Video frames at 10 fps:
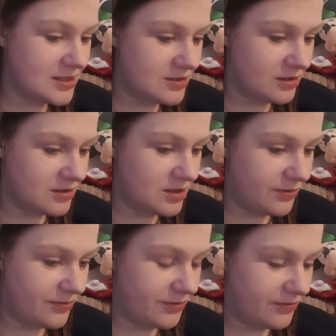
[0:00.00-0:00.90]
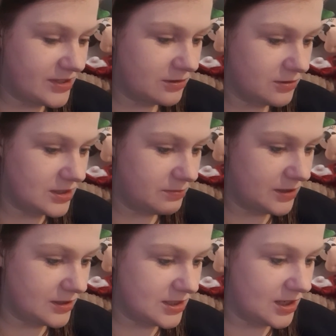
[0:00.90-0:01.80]
he does not suffer from physical
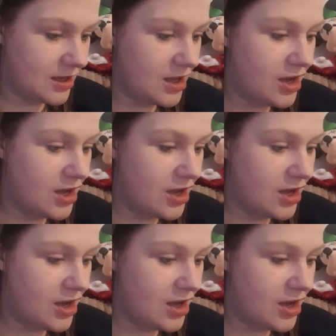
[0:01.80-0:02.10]
disability,